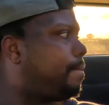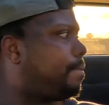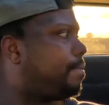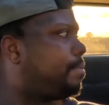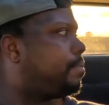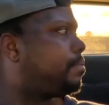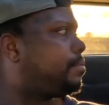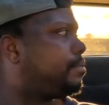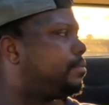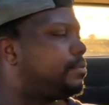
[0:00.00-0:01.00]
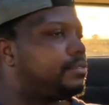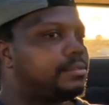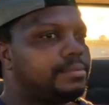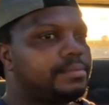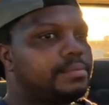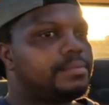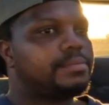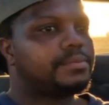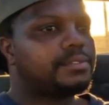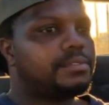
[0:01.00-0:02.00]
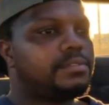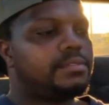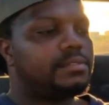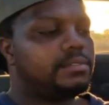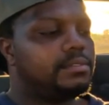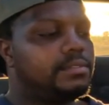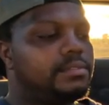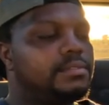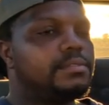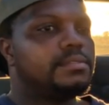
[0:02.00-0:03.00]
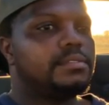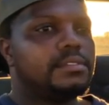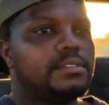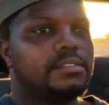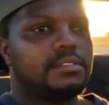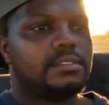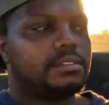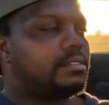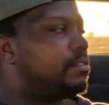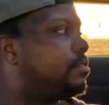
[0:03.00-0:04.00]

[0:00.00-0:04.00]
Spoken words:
[no speech]